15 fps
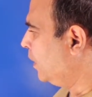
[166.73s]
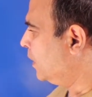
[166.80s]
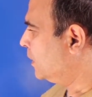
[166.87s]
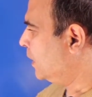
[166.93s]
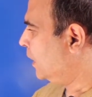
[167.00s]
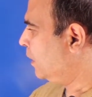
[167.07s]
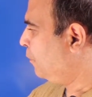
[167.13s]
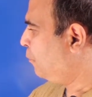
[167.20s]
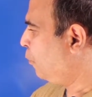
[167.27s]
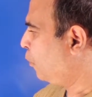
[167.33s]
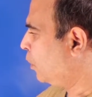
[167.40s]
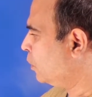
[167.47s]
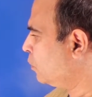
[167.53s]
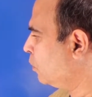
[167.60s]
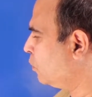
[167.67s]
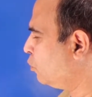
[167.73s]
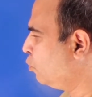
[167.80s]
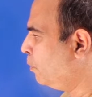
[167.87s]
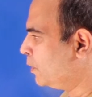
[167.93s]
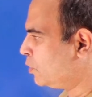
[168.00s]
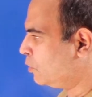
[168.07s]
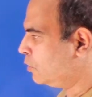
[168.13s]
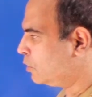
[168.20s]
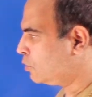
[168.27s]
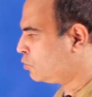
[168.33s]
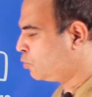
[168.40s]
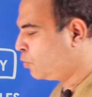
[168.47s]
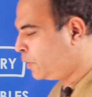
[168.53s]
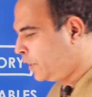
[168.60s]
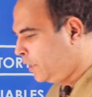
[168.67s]
is that they focus on too much on the
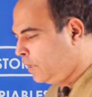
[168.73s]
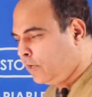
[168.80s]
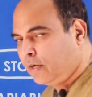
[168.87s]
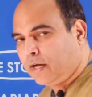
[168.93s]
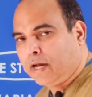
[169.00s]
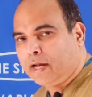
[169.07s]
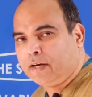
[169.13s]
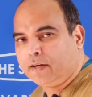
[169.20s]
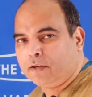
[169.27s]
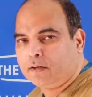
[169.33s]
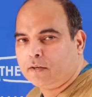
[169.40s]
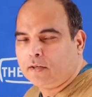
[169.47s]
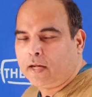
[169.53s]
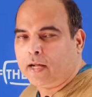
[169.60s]
story and